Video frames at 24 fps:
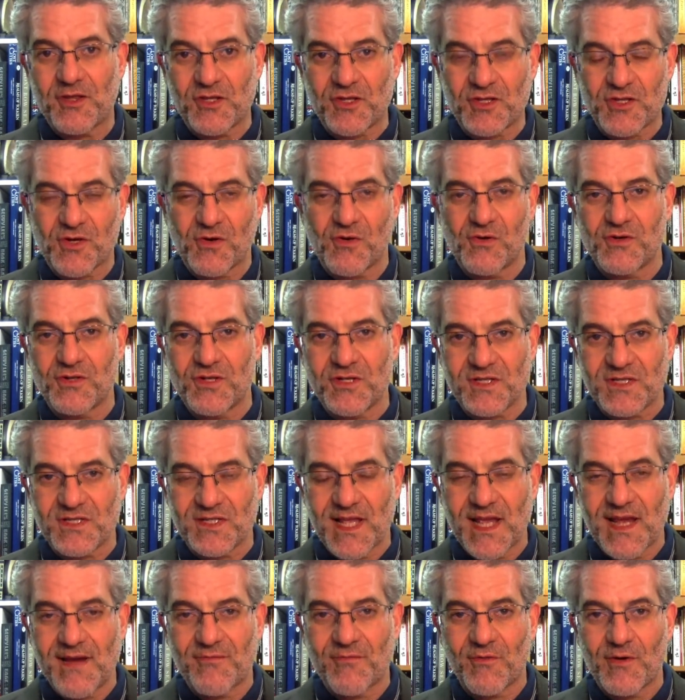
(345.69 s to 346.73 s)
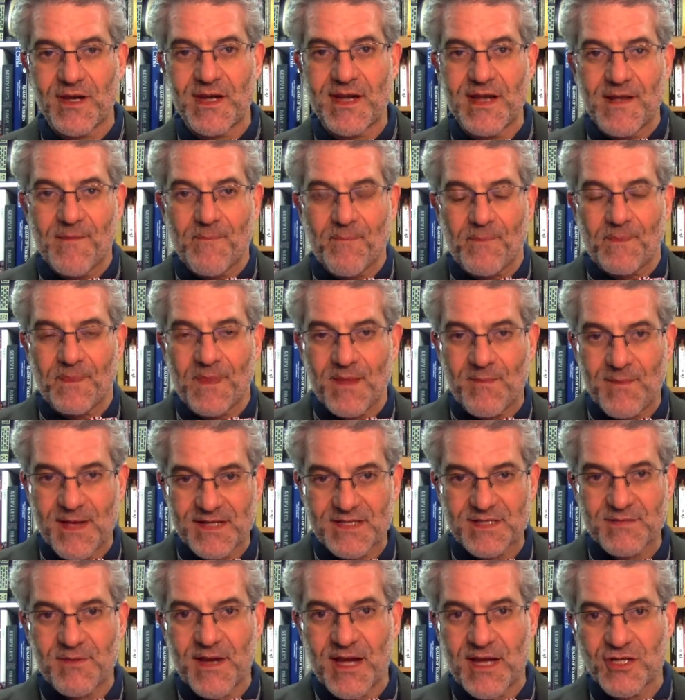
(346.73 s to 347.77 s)
the scourge of slavery. The
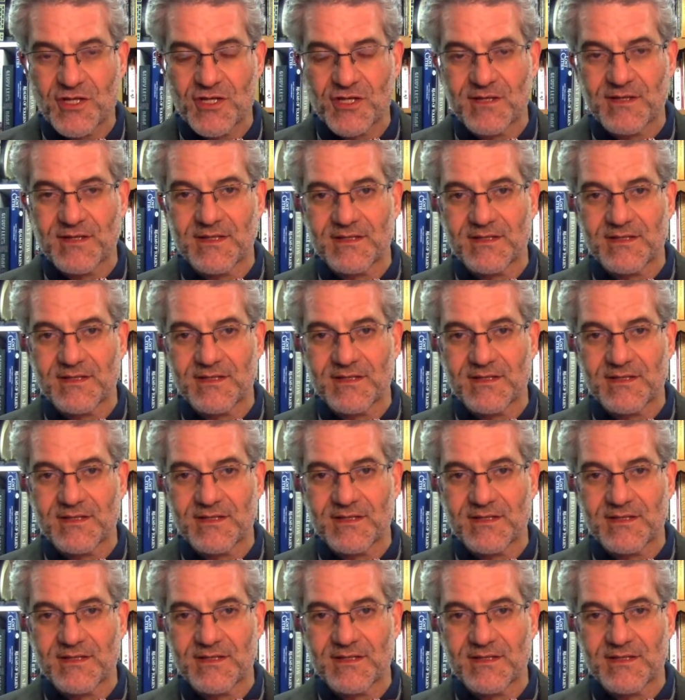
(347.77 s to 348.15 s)
emancipation